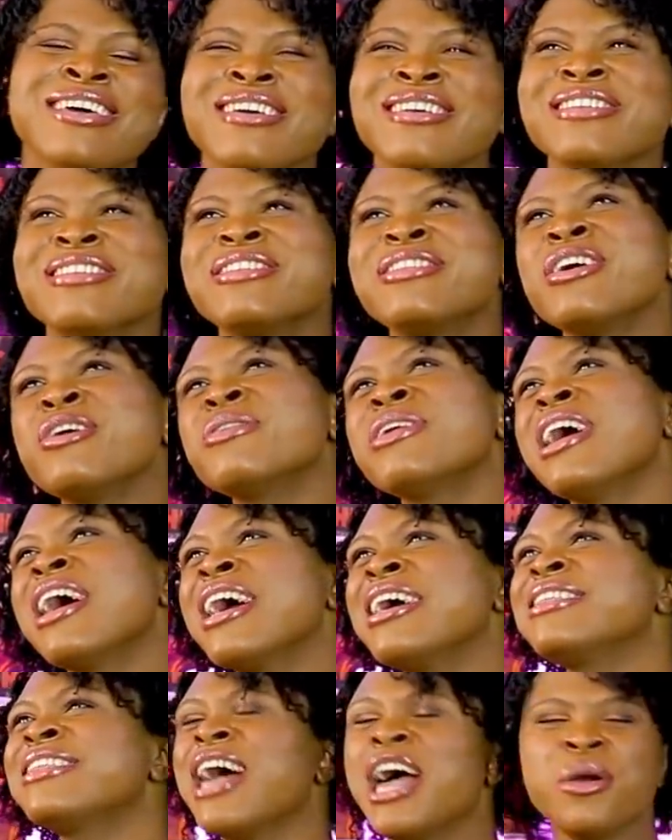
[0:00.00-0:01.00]
So
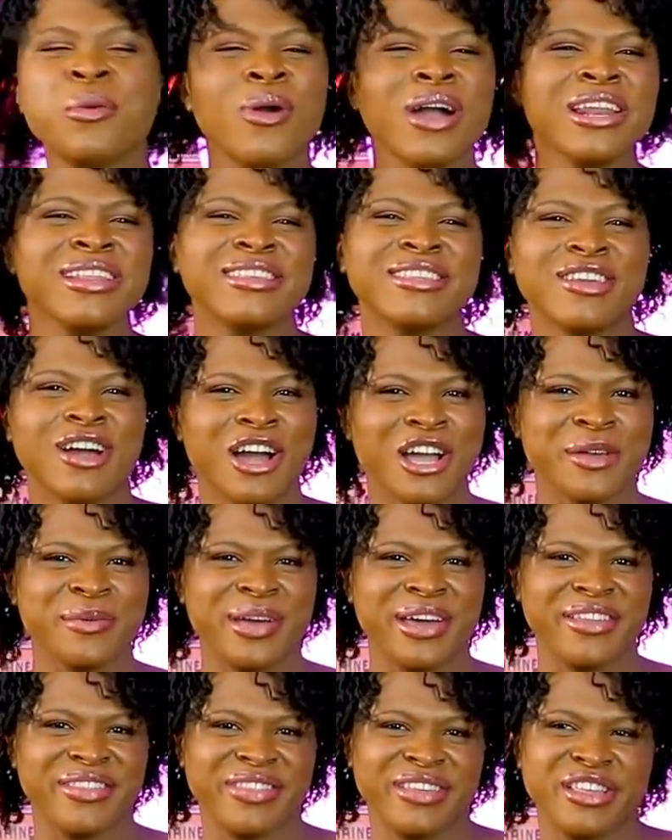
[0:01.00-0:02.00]
guys, I wanted to talk
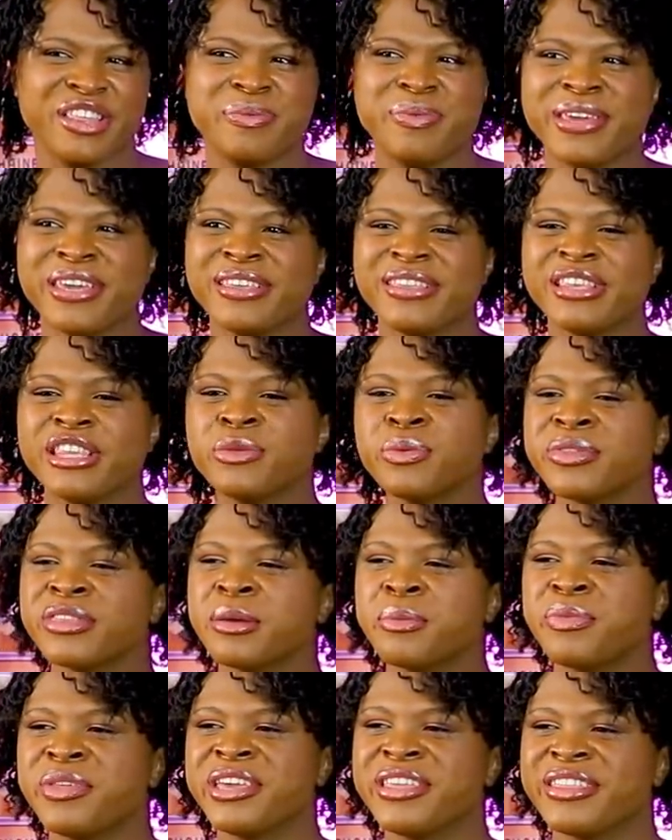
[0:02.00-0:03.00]
about this because this was
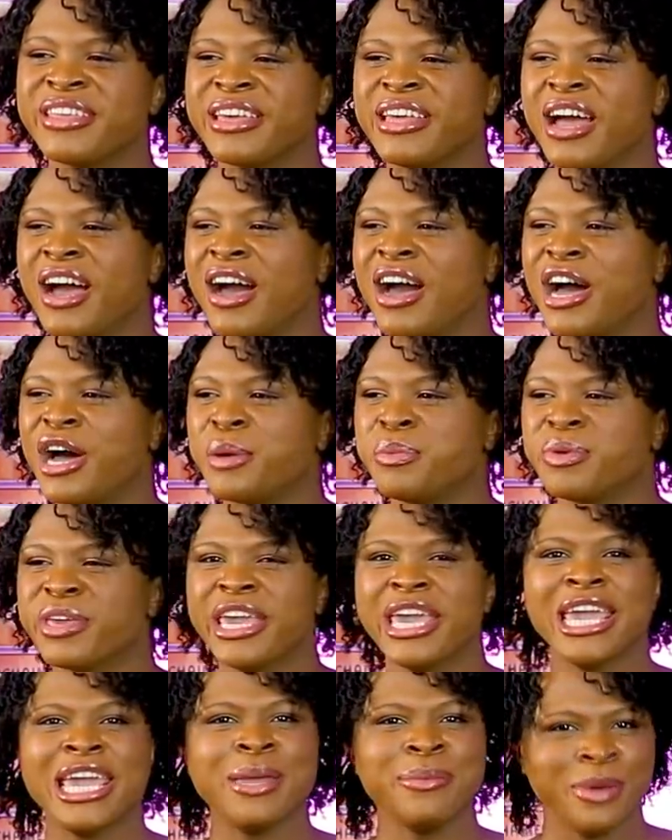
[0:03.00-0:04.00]
something that
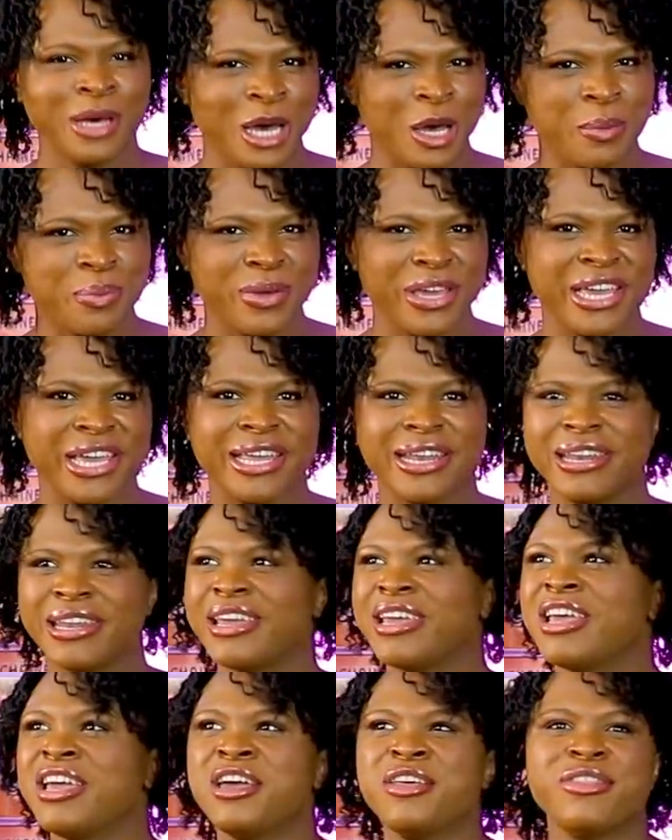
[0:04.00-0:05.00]
came up in
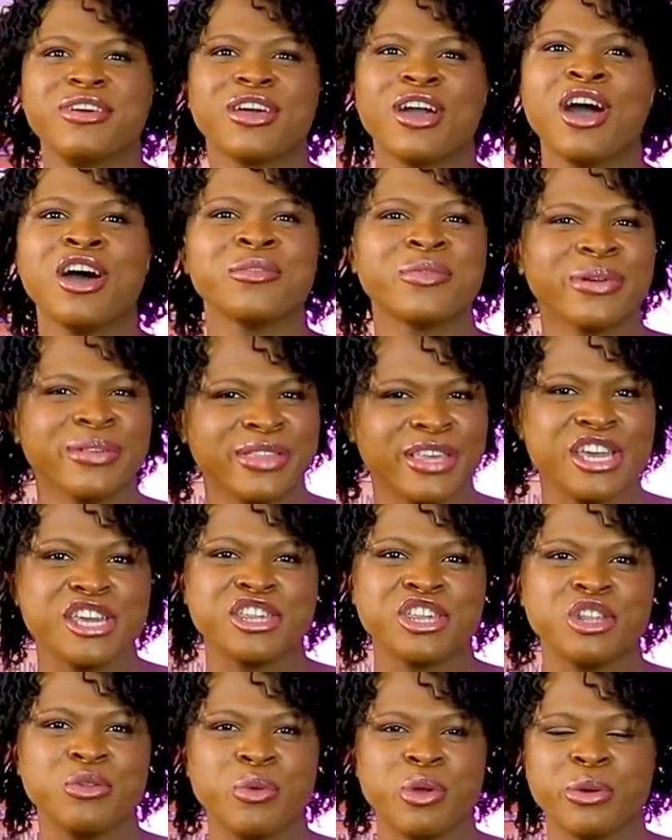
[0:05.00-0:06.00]
the
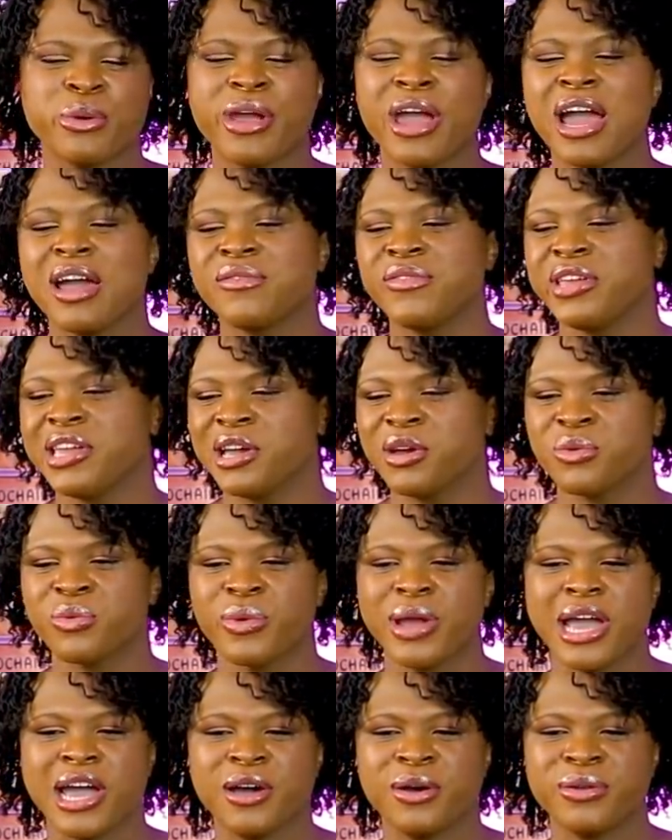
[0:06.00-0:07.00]
conversation we were having
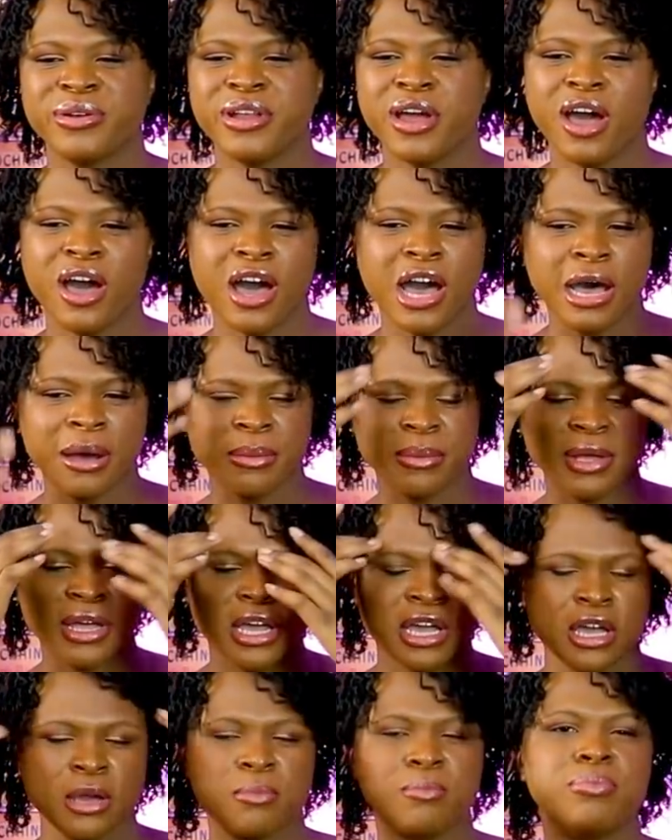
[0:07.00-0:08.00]
around
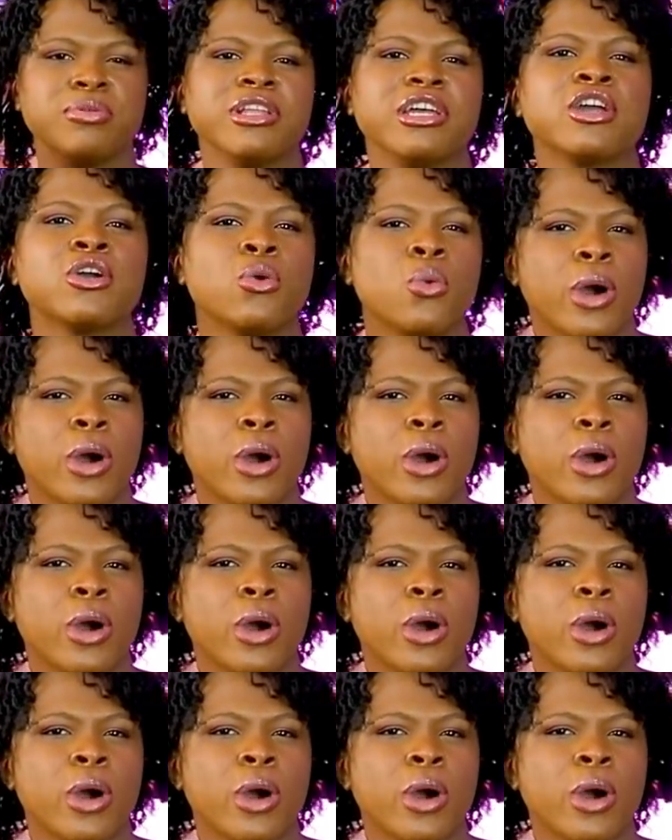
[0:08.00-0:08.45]
Blaire